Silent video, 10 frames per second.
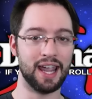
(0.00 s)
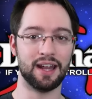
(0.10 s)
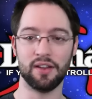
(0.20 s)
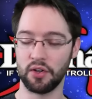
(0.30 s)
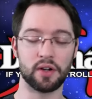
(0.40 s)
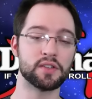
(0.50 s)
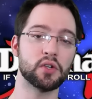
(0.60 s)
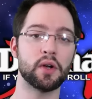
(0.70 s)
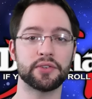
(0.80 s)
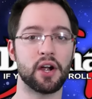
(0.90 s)
and there is
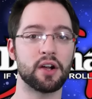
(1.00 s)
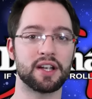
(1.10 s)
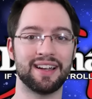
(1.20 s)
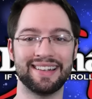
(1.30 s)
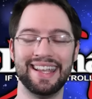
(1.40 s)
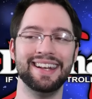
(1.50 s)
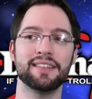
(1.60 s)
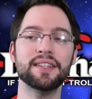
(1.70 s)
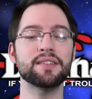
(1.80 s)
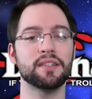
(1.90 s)
no other Archon in
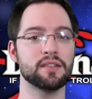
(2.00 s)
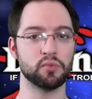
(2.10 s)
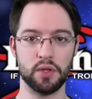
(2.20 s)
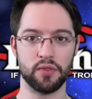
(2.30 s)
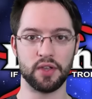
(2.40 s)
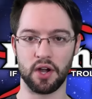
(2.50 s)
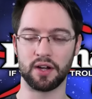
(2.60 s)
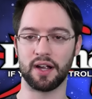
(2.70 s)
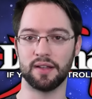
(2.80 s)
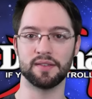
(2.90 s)
existence with the
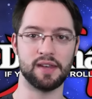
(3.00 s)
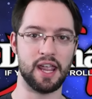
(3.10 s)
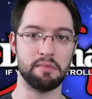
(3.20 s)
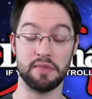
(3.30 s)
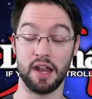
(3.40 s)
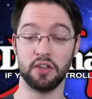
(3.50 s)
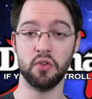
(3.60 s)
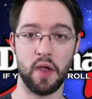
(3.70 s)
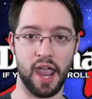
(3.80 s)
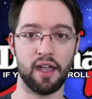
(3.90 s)
Archon's name that
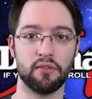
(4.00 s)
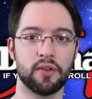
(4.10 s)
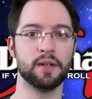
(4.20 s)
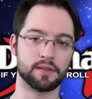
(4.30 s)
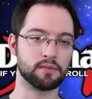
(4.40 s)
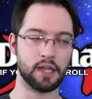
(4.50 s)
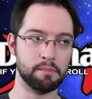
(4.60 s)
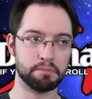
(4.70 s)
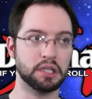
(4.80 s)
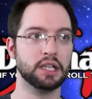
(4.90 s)
you have. It's
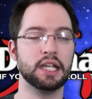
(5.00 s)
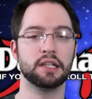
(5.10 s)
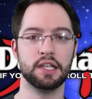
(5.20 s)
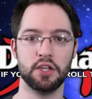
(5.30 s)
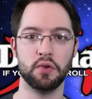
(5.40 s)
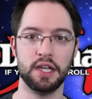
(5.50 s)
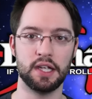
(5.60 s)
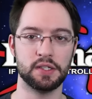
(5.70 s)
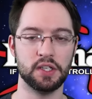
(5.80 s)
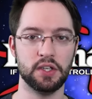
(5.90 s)
completely
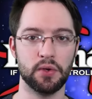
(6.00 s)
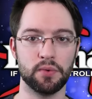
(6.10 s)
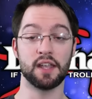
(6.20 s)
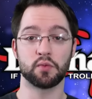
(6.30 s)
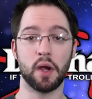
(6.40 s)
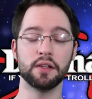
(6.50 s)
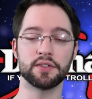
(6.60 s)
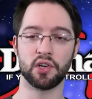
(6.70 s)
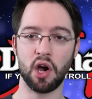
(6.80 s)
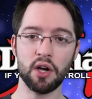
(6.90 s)
unique to you. As well
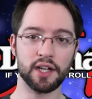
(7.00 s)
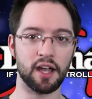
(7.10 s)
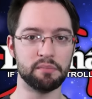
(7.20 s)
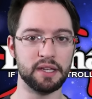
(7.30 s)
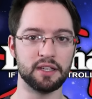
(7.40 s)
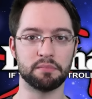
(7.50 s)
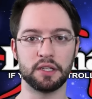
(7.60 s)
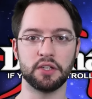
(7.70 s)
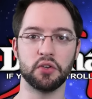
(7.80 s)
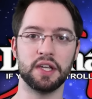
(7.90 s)
as your Archon being
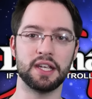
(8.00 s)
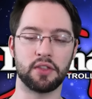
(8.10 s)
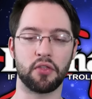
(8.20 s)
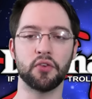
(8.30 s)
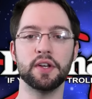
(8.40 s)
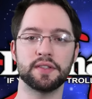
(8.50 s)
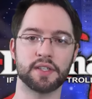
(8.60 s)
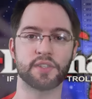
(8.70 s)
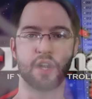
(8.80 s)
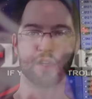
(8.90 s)
completely unique, the 36